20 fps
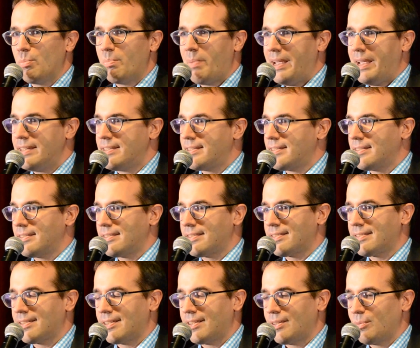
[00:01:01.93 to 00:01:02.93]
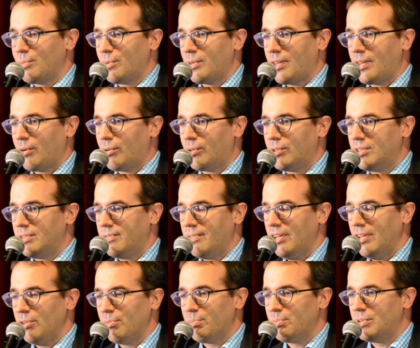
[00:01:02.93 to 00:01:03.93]
basis with our
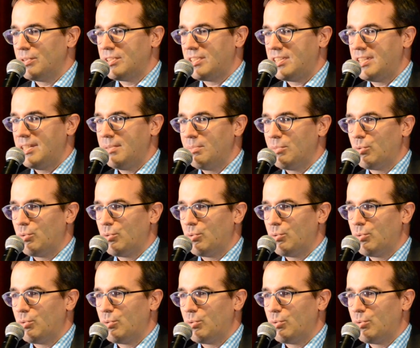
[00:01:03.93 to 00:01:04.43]
development team